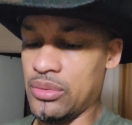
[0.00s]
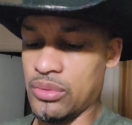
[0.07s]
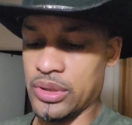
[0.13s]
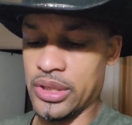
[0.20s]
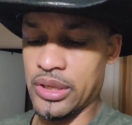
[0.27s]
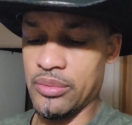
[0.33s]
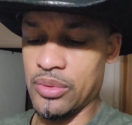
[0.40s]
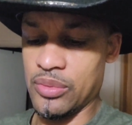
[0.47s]
I
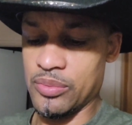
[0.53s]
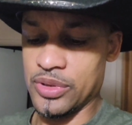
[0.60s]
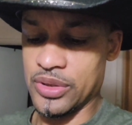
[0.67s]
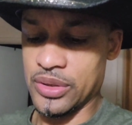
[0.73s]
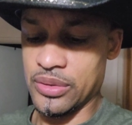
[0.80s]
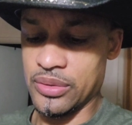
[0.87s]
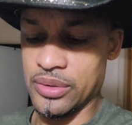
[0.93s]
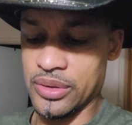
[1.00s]
want to keep
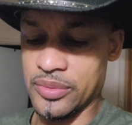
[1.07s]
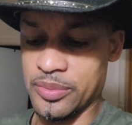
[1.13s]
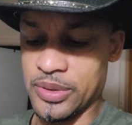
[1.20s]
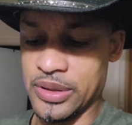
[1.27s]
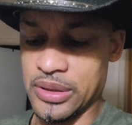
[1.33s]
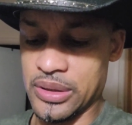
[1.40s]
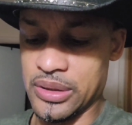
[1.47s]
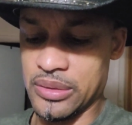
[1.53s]
opening sodas,
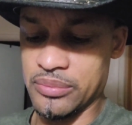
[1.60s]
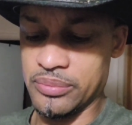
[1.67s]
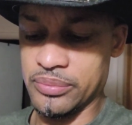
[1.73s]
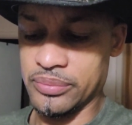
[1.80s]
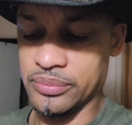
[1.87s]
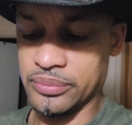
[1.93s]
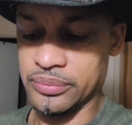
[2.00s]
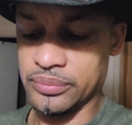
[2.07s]
but
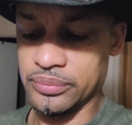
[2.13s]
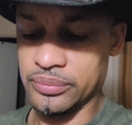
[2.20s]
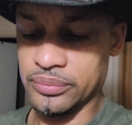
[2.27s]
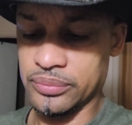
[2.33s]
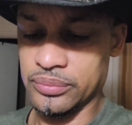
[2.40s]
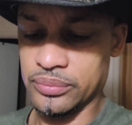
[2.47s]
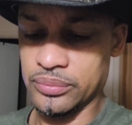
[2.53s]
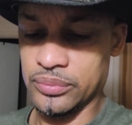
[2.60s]
um,
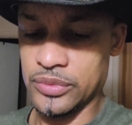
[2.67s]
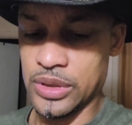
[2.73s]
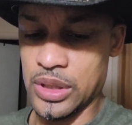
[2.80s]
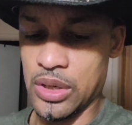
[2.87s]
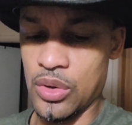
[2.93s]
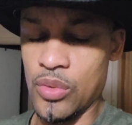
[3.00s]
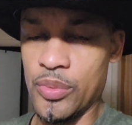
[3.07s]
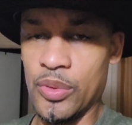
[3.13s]

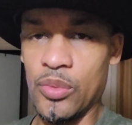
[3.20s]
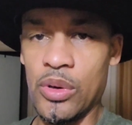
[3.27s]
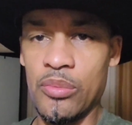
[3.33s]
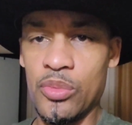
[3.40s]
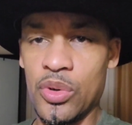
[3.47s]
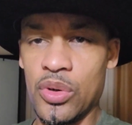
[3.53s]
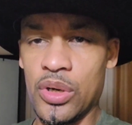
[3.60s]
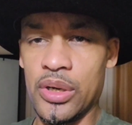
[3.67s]
I'll open
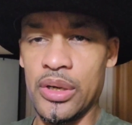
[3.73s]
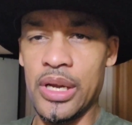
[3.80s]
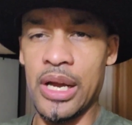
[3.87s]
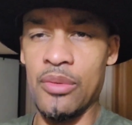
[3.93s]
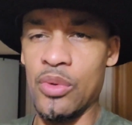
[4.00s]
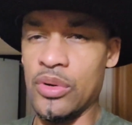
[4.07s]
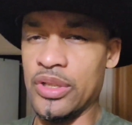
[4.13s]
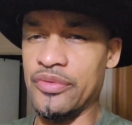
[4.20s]
one
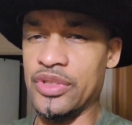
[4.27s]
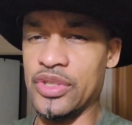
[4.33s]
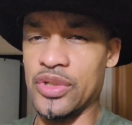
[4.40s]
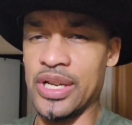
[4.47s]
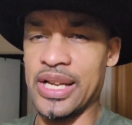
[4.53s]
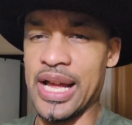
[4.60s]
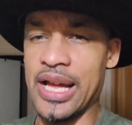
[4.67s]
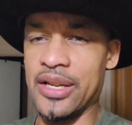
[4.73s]
more. I won't even
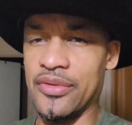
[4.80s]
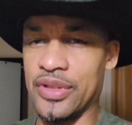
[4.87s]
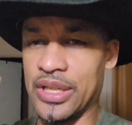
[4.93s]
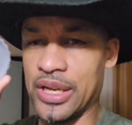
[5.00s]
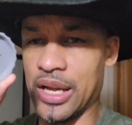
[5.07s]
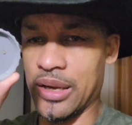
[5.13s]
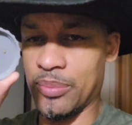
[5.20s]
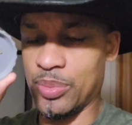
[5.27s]
drink out of
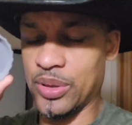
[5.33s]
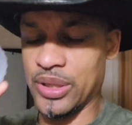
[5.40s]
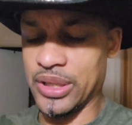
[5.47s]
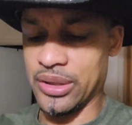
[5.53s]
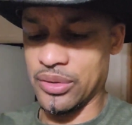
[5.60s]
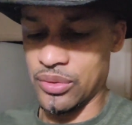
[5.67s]
it. I'll put